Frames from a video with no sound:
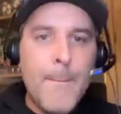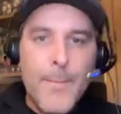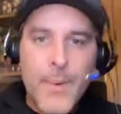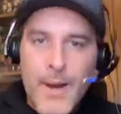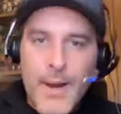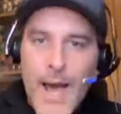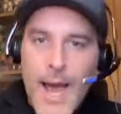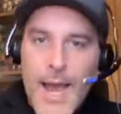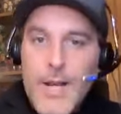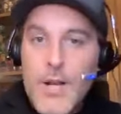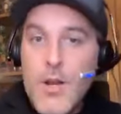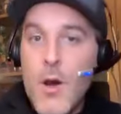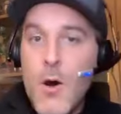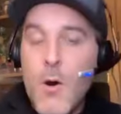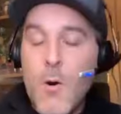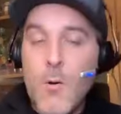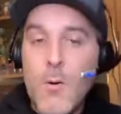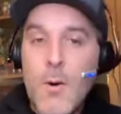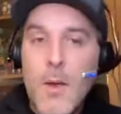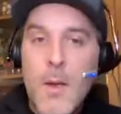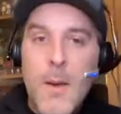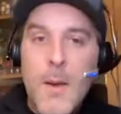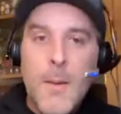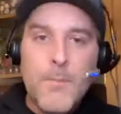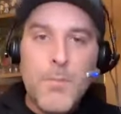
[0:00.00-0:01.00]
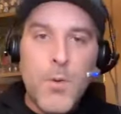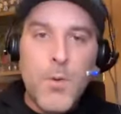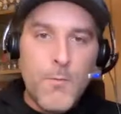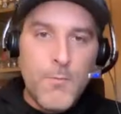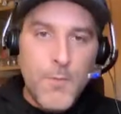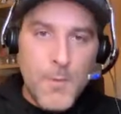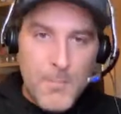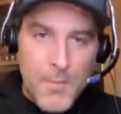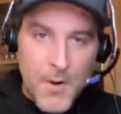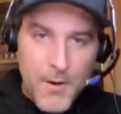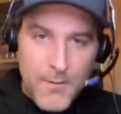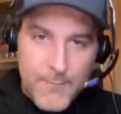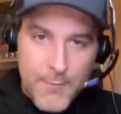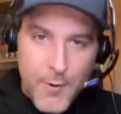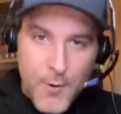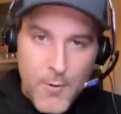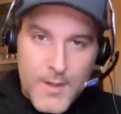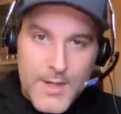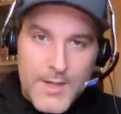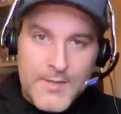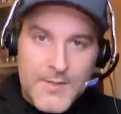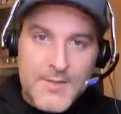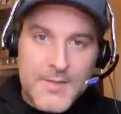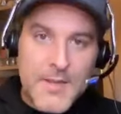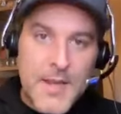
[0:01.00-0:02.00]
But I know Pro Football
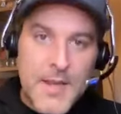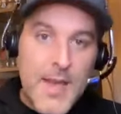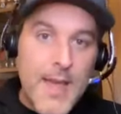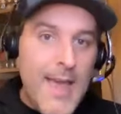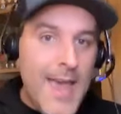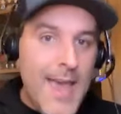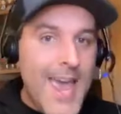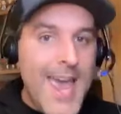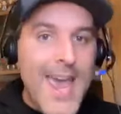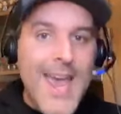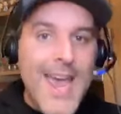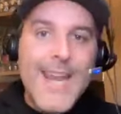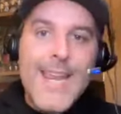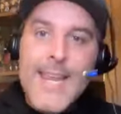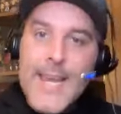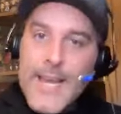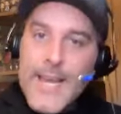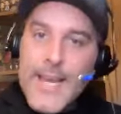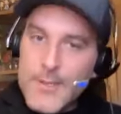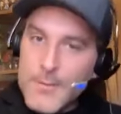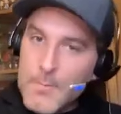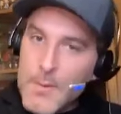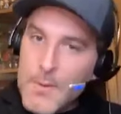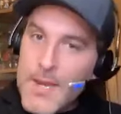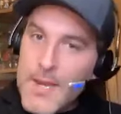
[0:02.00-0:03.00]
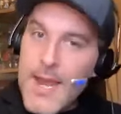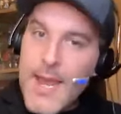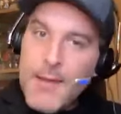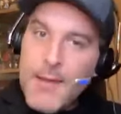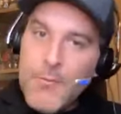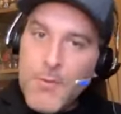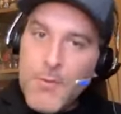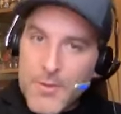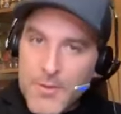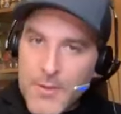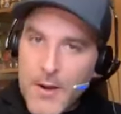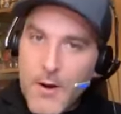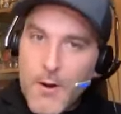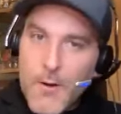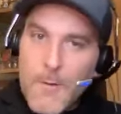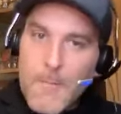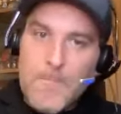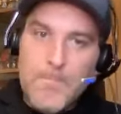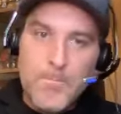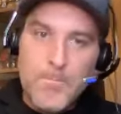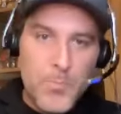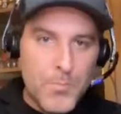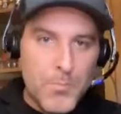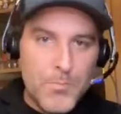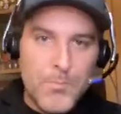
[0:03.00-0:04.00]
Focus and ESPN with
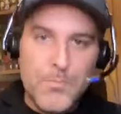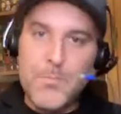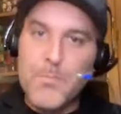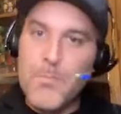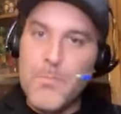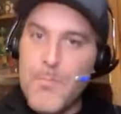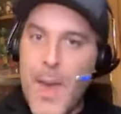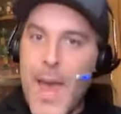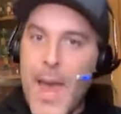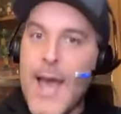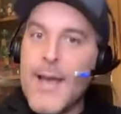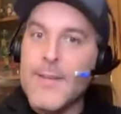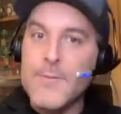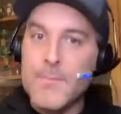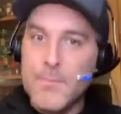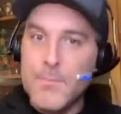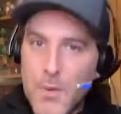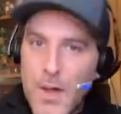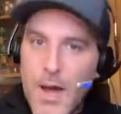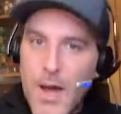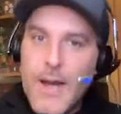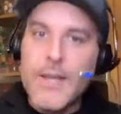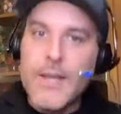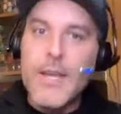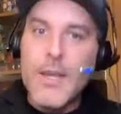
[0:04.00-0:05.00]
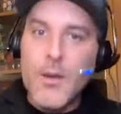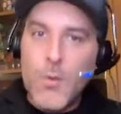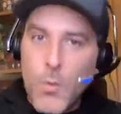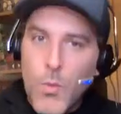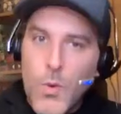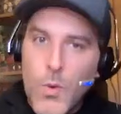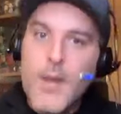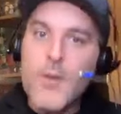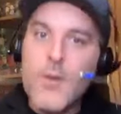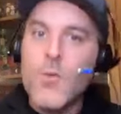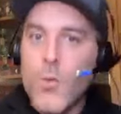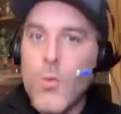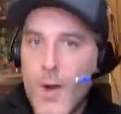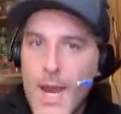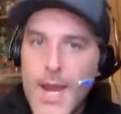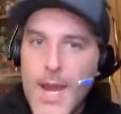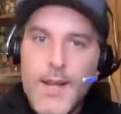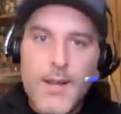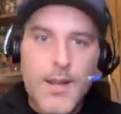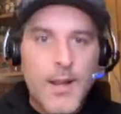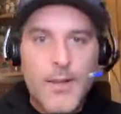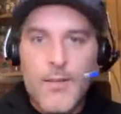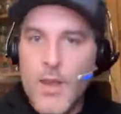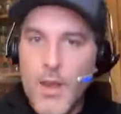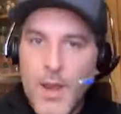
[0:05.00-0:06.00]
their pass blocking win rate
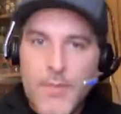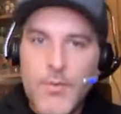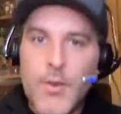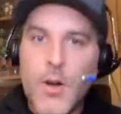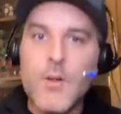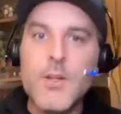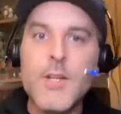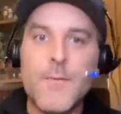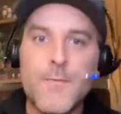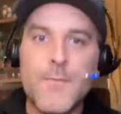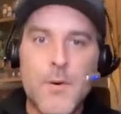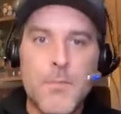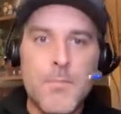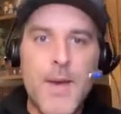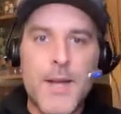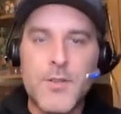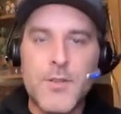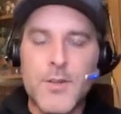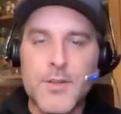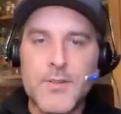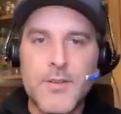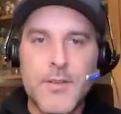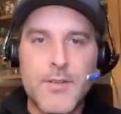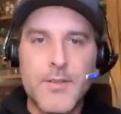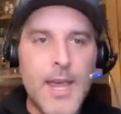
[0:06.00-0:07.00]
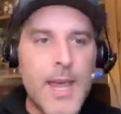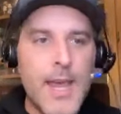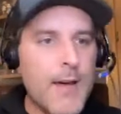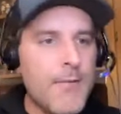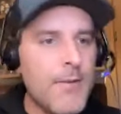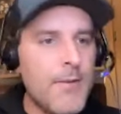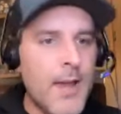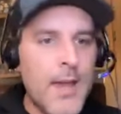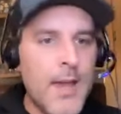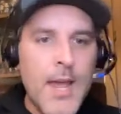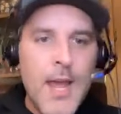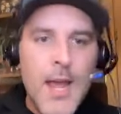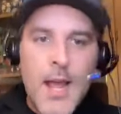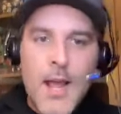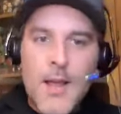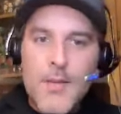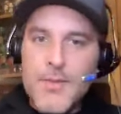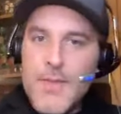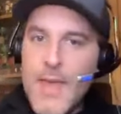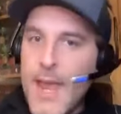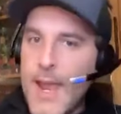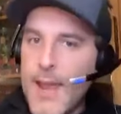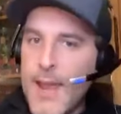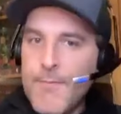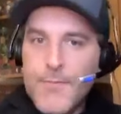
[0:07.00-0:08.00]
and, and their different metrics that they have
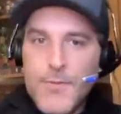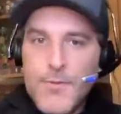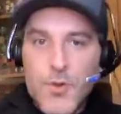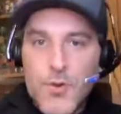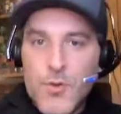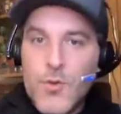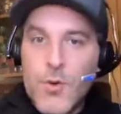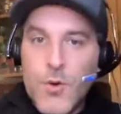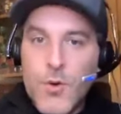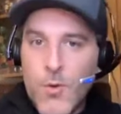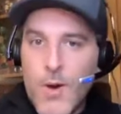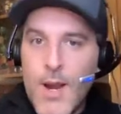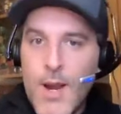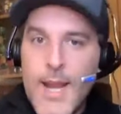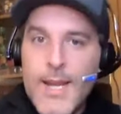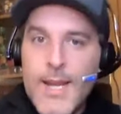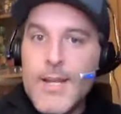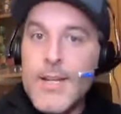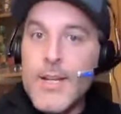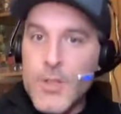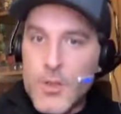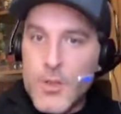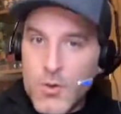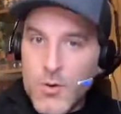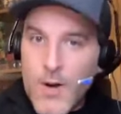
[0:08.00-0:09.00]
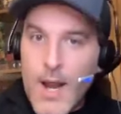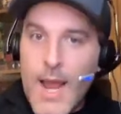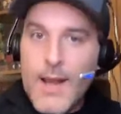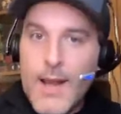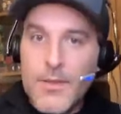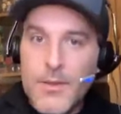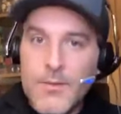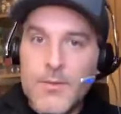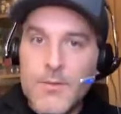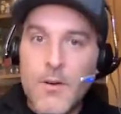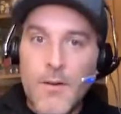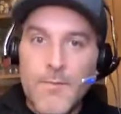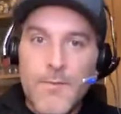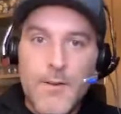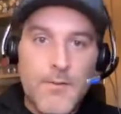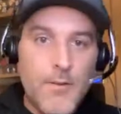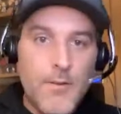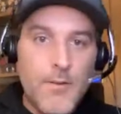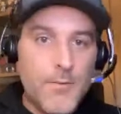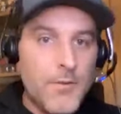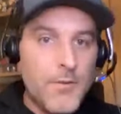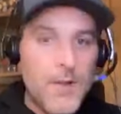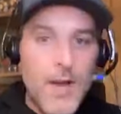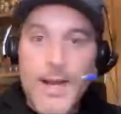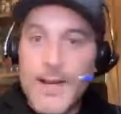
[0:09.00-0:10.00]
they have graded and tracked this
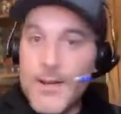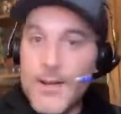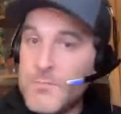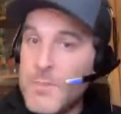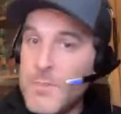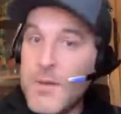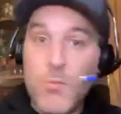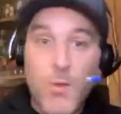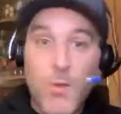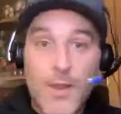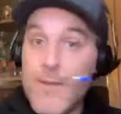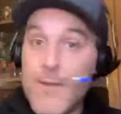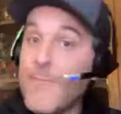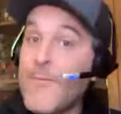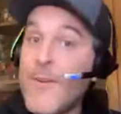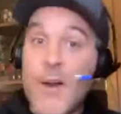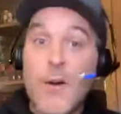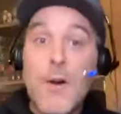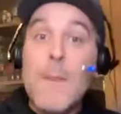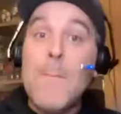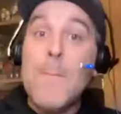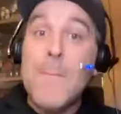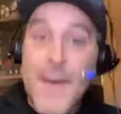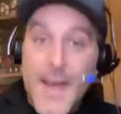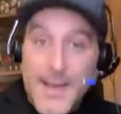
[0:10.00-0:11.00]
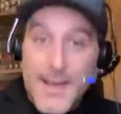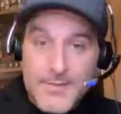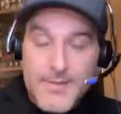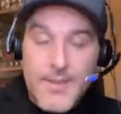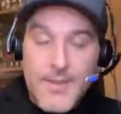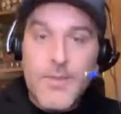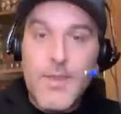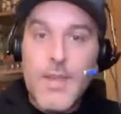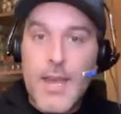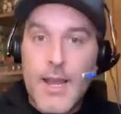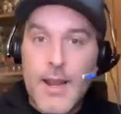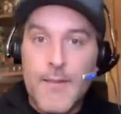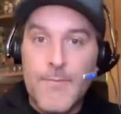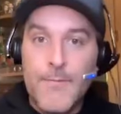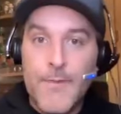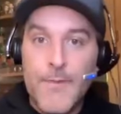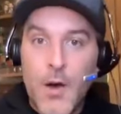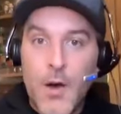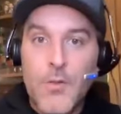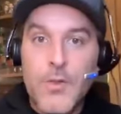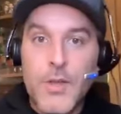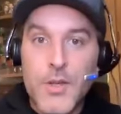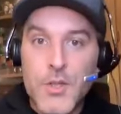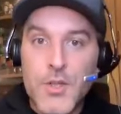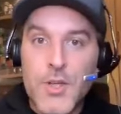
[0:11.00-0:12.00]
offensive line as being one of the very best in the
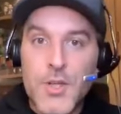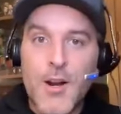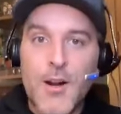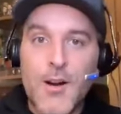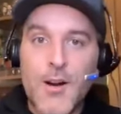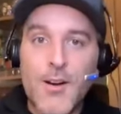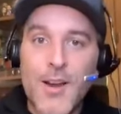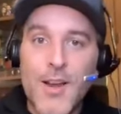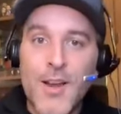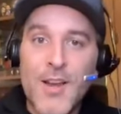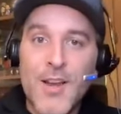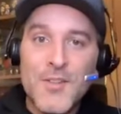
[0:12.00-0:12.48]
NFL this year.